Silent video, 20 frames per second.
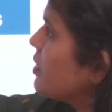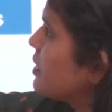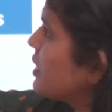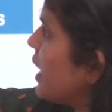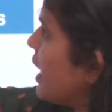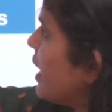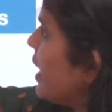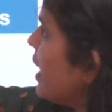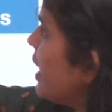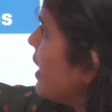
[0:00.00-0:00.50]

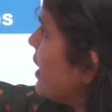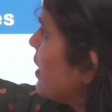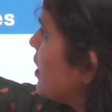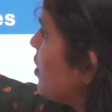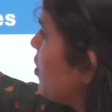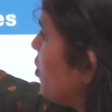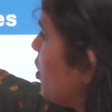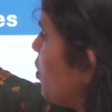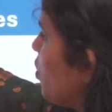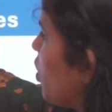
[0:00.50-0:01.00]

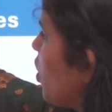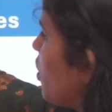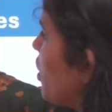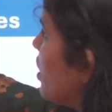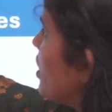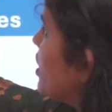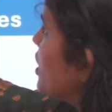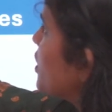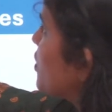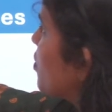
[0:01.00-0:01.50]
select, we want
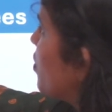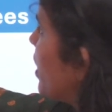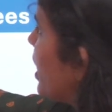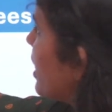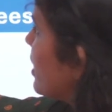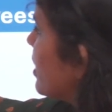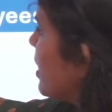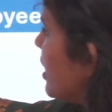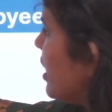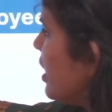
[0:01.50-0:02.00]
to
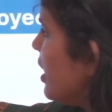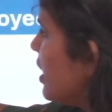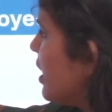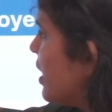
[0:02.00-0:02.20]
display the